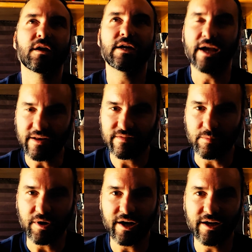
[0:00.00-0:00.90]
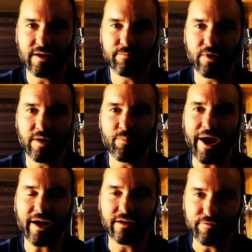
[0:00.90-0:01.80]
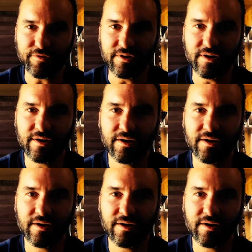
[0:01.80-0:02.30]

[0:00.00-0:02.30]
Yes, I'm getting my back lifted.